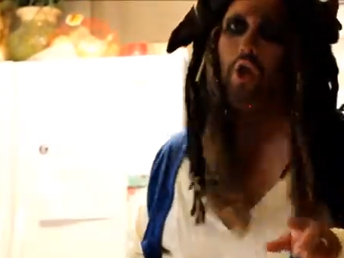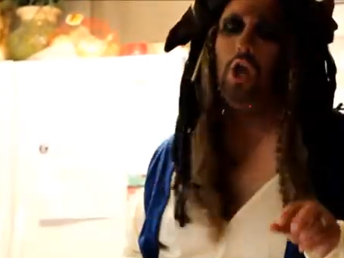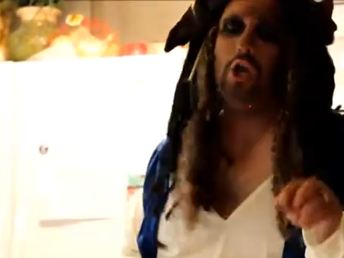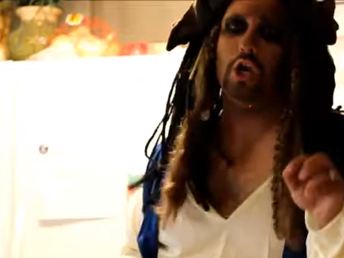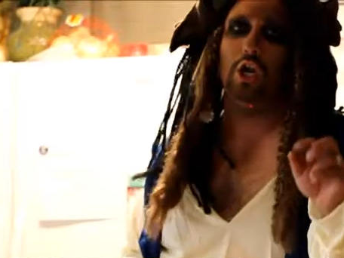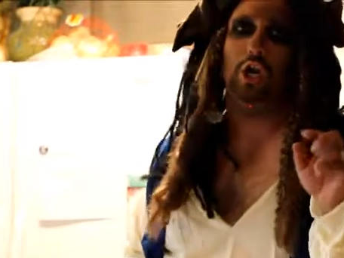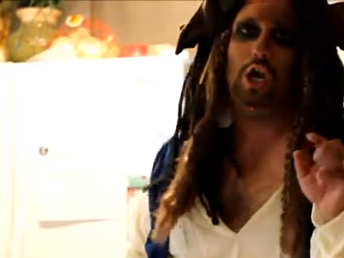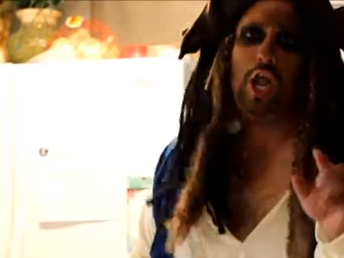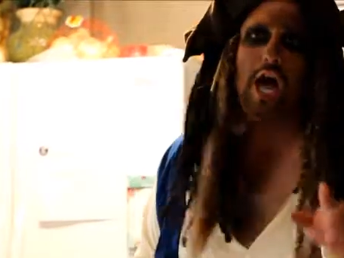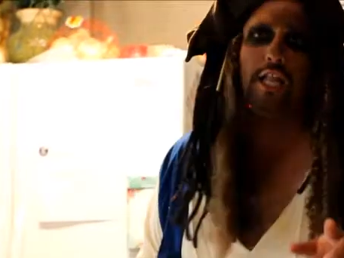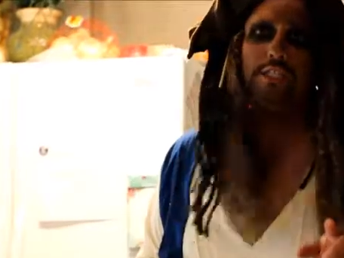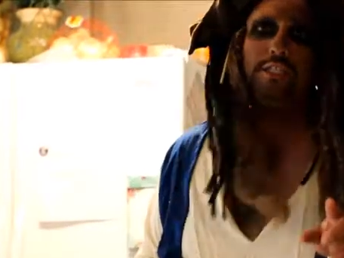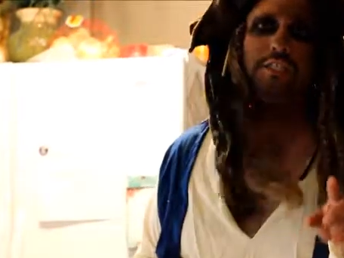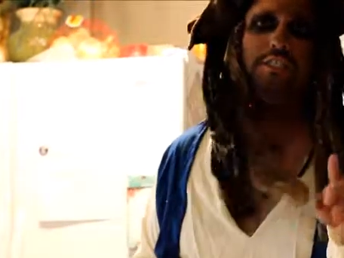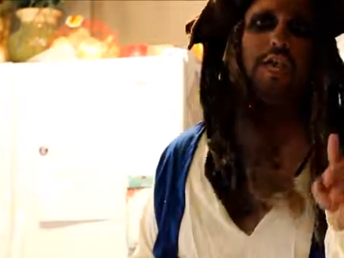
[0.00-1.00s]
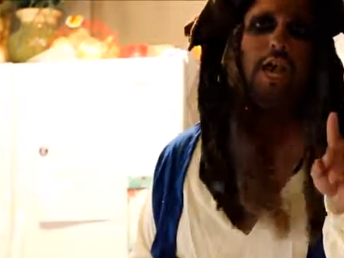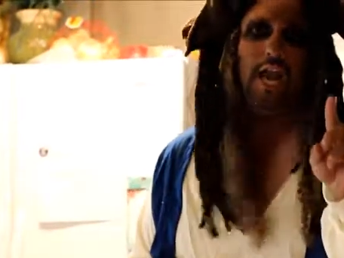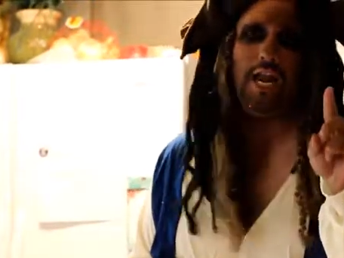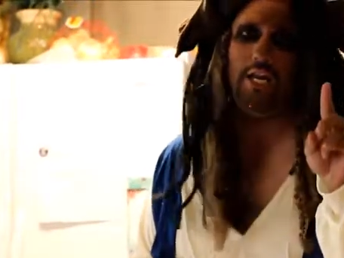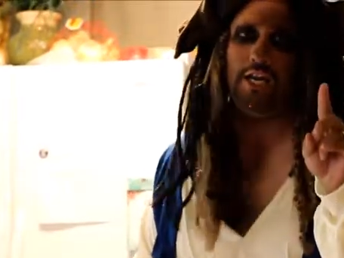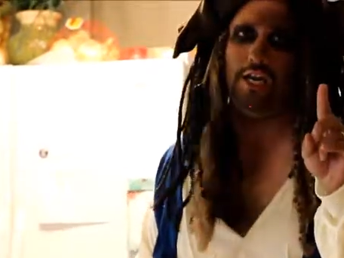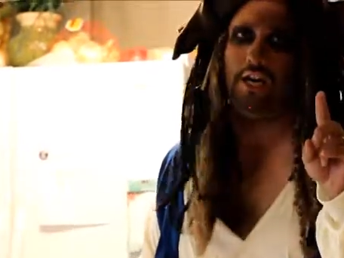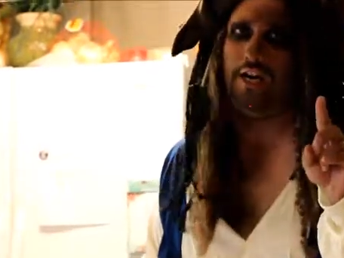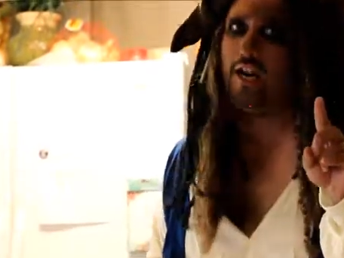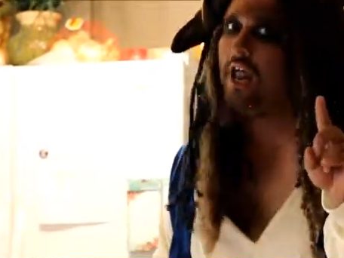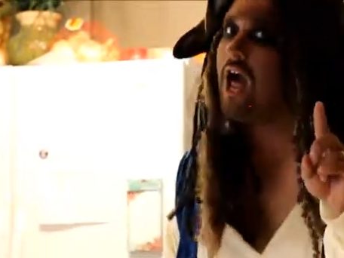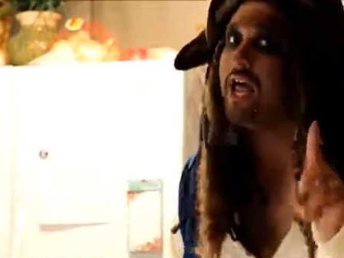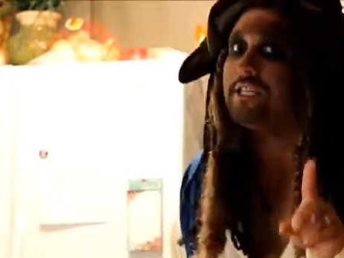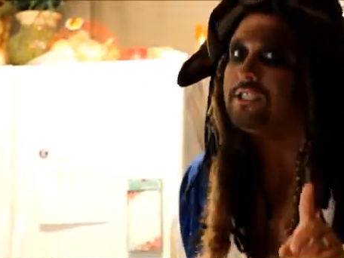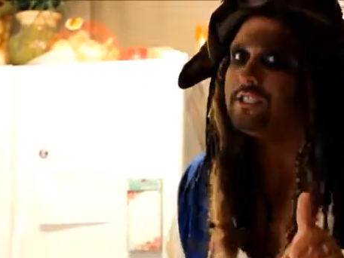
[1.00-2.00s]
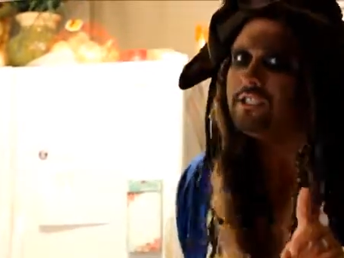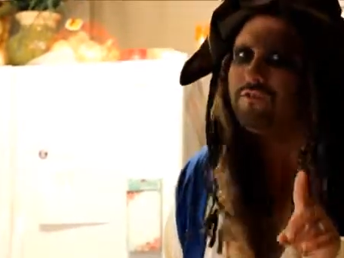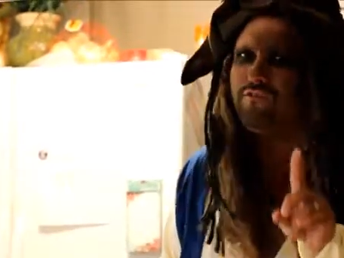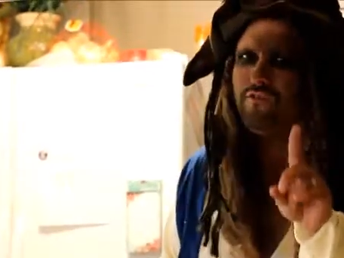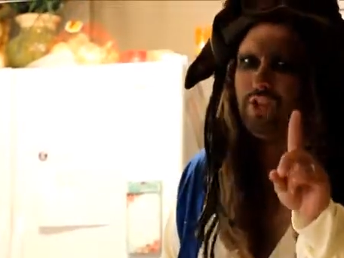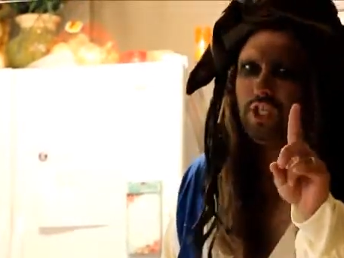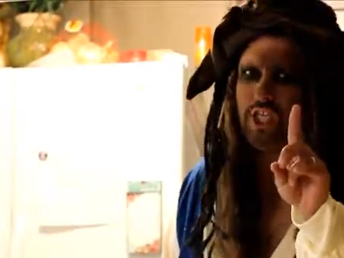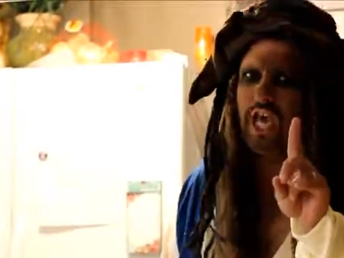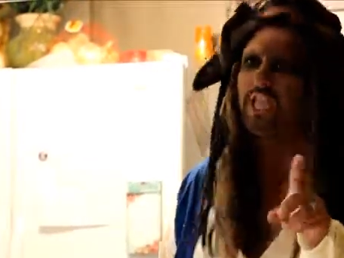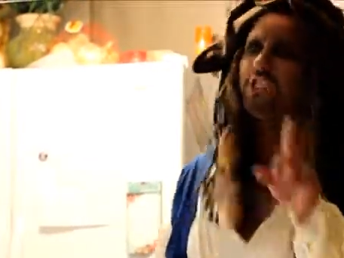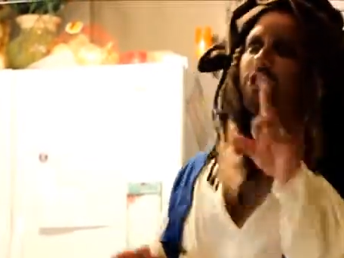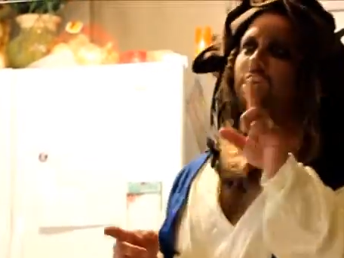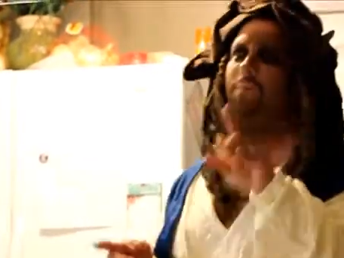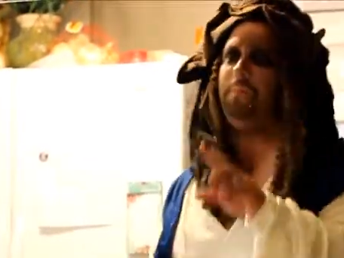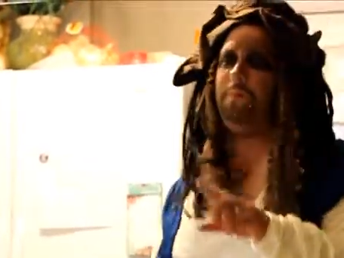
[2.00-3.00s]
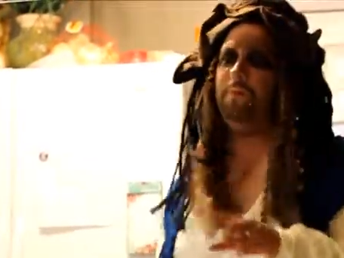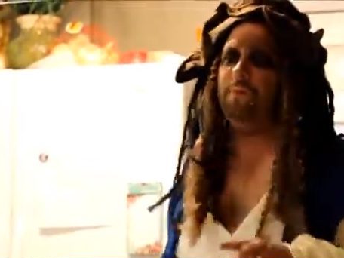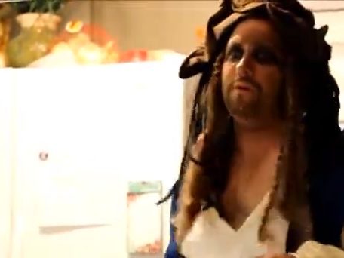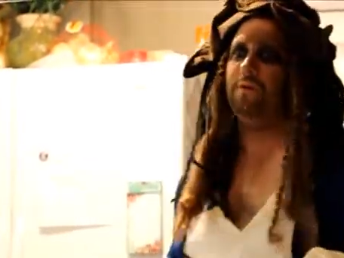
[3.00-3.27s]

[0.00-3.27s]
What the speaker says: Lots and lots of ketchup.